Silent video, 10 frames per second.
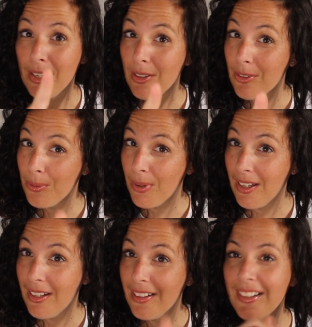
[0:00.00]
and as
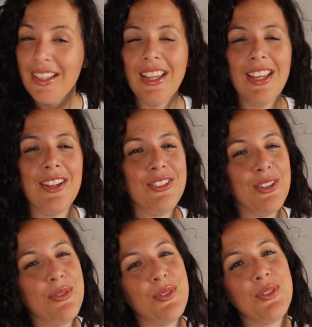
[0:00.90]
well his
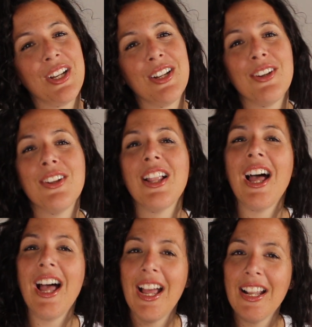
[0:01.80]
YouTube channel
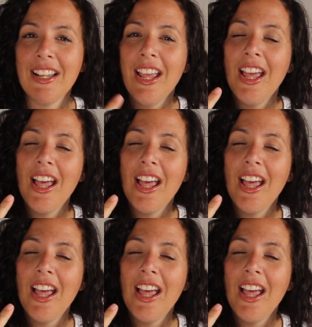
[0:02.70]
and